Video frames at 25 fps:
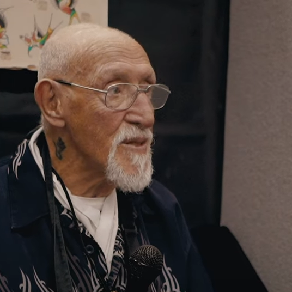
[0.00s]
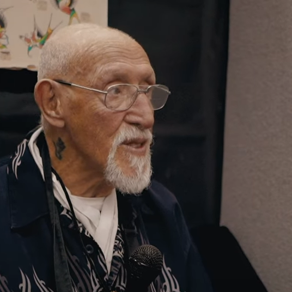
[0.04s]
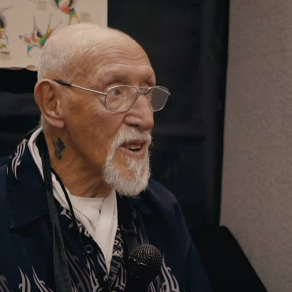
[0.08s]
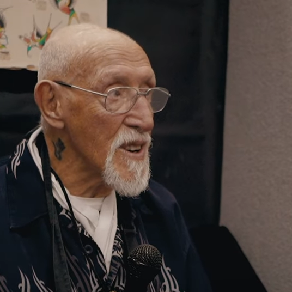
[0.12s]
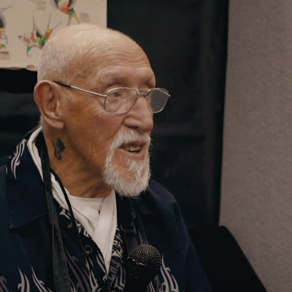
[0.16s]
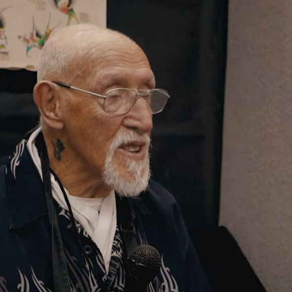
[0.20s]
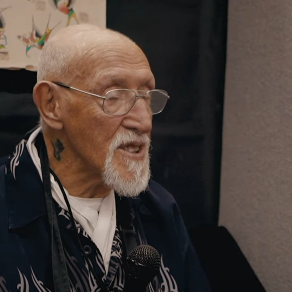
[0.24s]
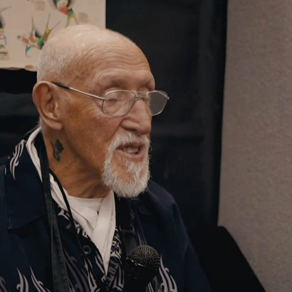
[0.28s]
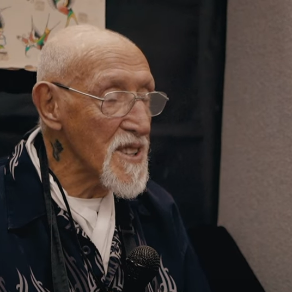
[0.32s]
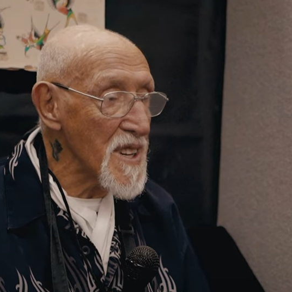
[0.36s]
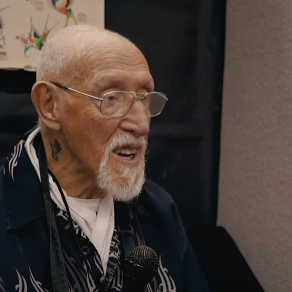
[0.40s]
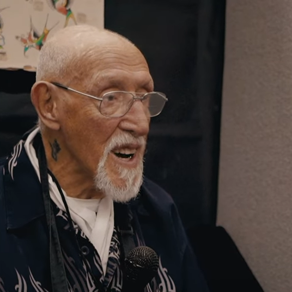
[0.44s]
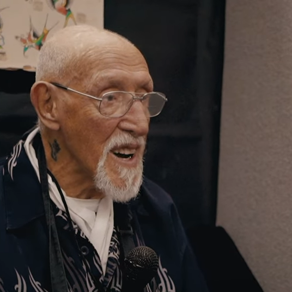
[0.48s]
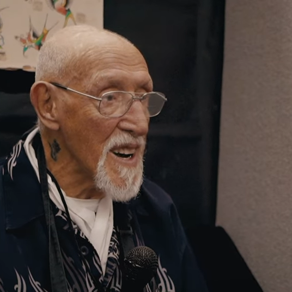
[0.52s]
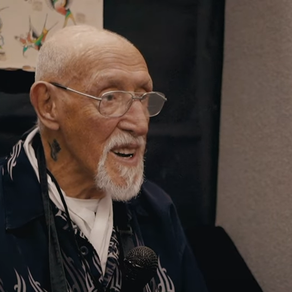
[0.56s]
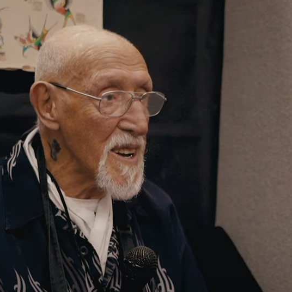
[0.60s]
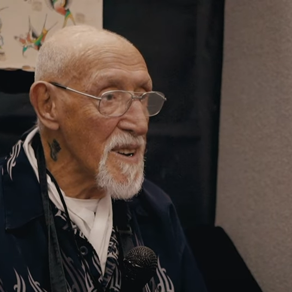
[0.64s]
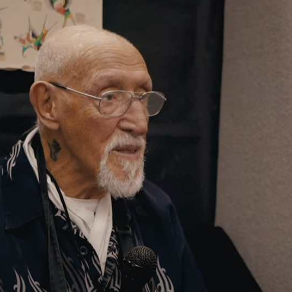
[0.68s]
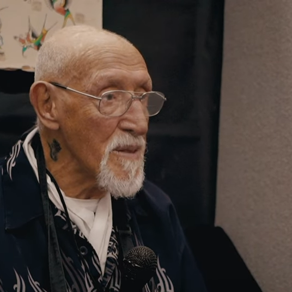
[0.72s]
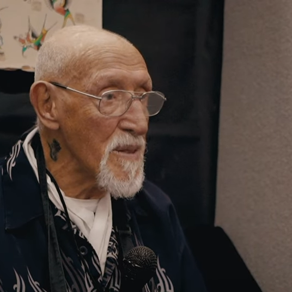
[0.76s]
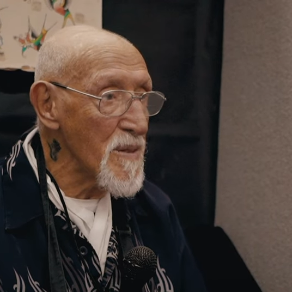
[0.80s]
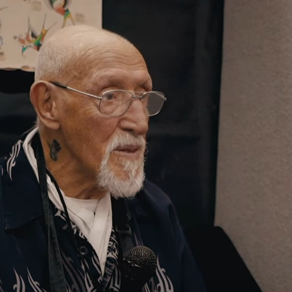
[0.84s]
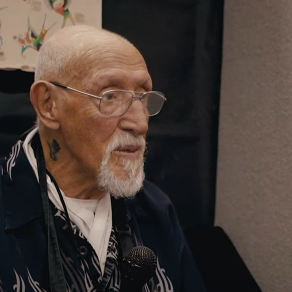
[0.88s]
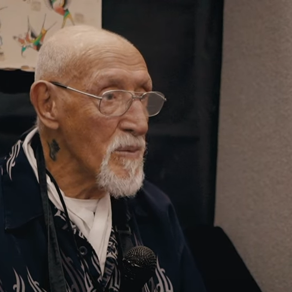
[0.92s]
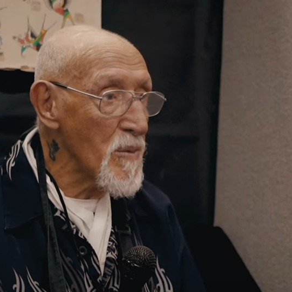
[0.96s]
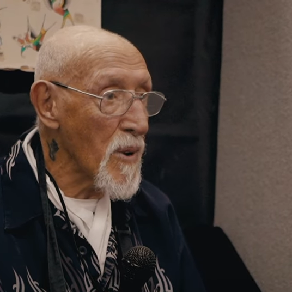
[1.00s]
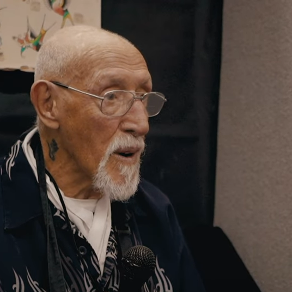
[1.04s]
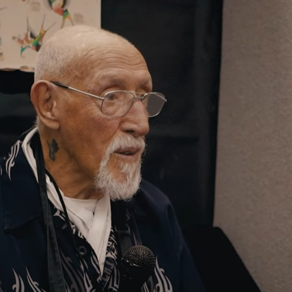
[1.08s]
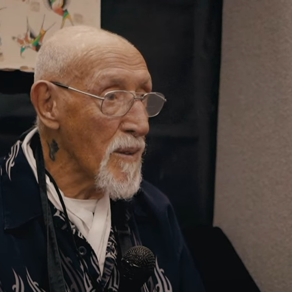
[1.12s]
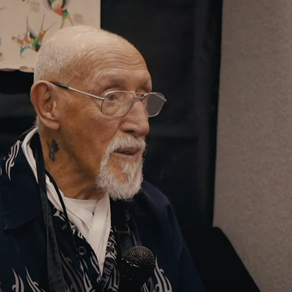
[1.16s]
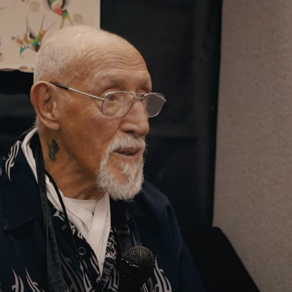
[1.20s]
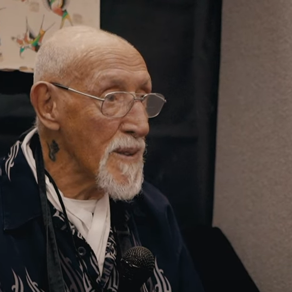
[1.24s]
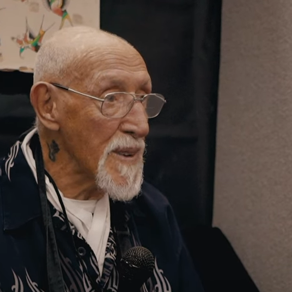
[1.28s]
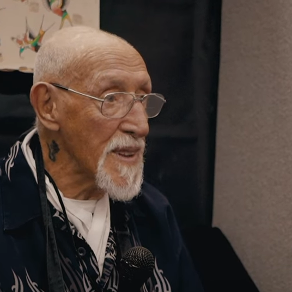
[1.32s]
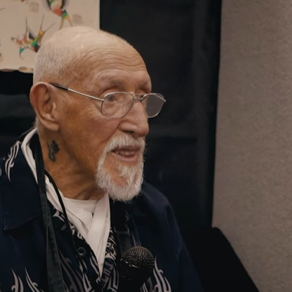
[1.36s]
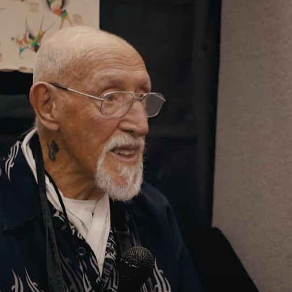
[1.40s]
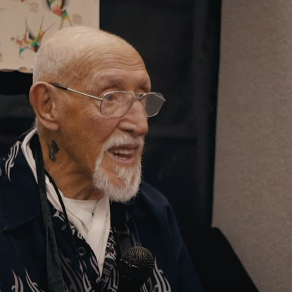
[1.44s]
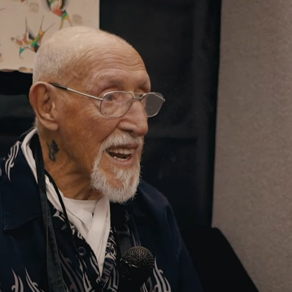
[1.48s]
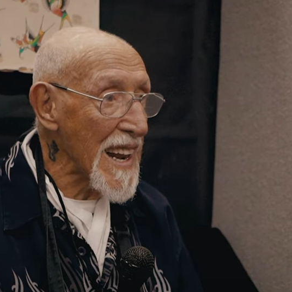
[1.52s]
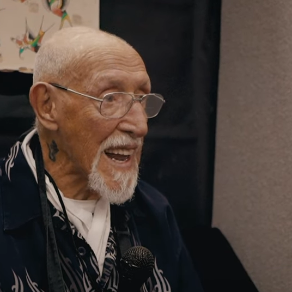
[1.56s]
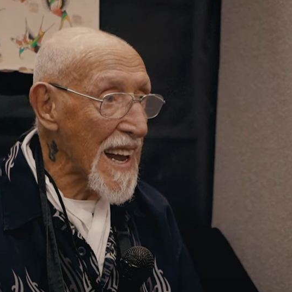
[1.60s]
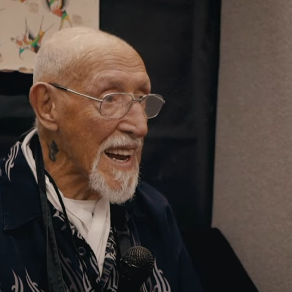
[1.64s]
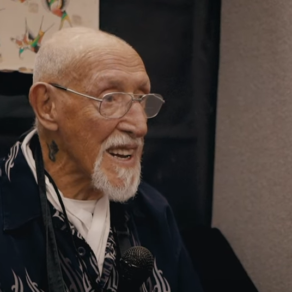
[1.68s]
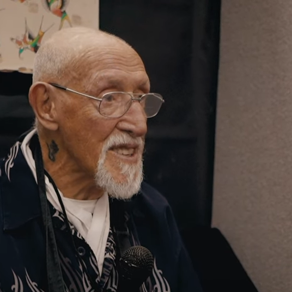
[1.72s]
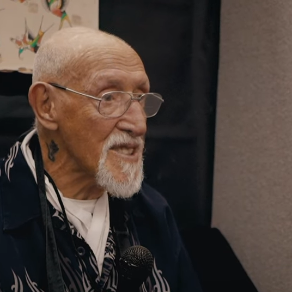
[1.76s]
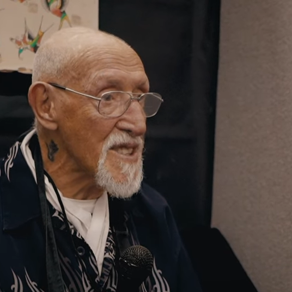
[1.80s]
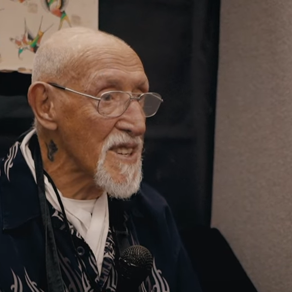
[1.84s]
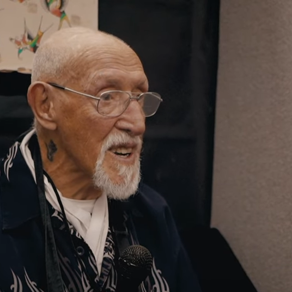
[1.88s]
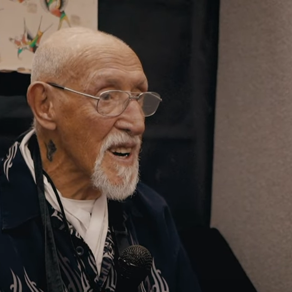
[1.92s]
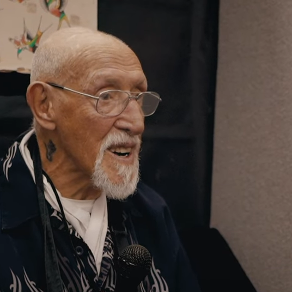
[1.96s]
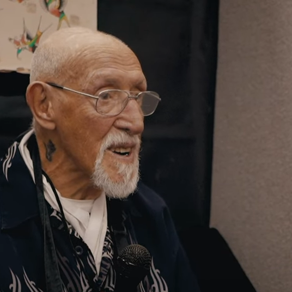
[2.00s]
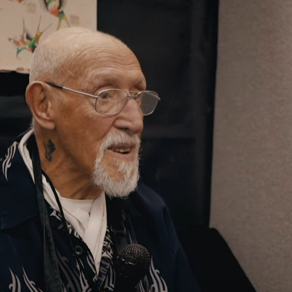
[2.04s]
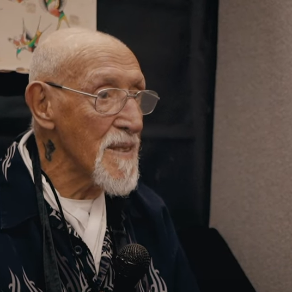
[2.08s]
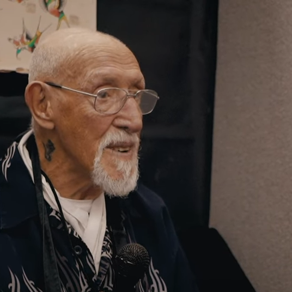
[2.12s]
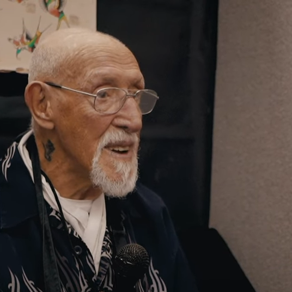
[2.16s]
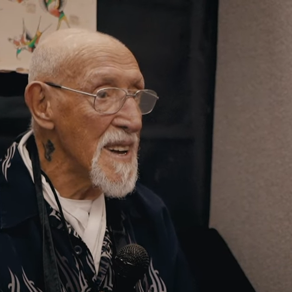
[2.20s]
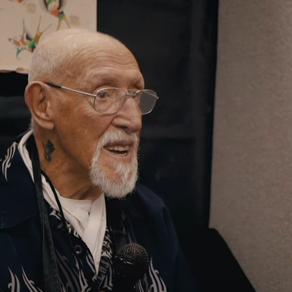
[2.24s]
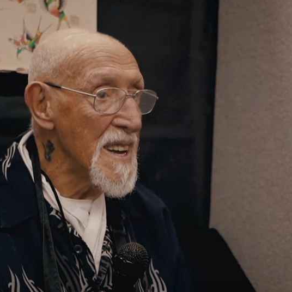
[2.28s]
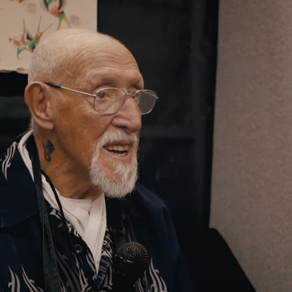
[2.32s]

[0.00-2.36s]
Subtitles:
first time, probably the last time.